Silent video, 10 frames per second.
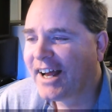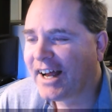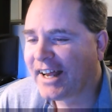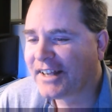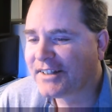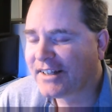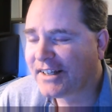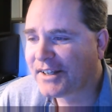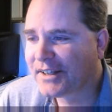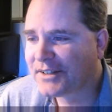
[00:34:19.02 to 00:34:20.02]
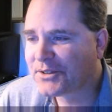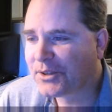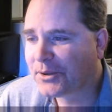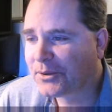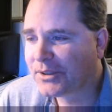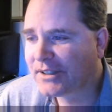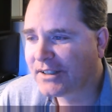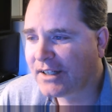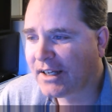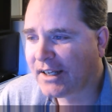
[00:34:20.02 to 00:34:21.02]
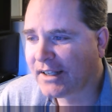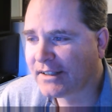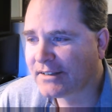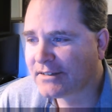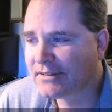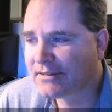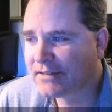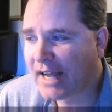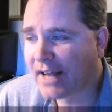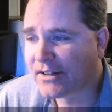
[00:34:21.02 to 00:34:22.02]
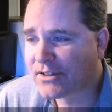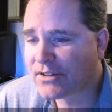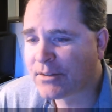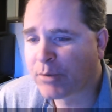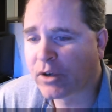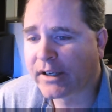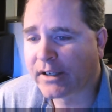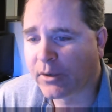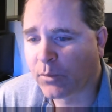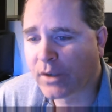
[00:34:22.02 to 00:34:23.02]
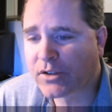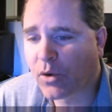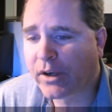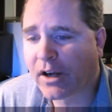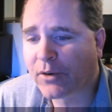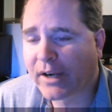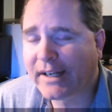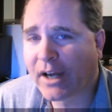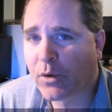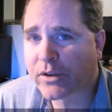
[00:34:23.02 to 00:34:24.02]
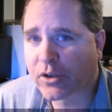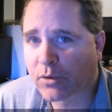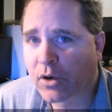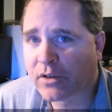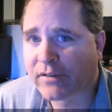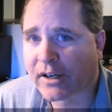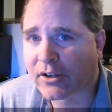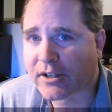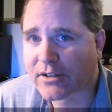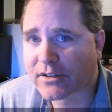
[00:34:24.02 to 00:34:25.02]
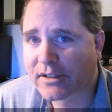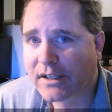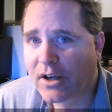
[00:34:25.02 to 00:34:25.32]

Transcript: And, uh, and so, uh, yeah, this is the burning. And what's going on right now with coronavirus?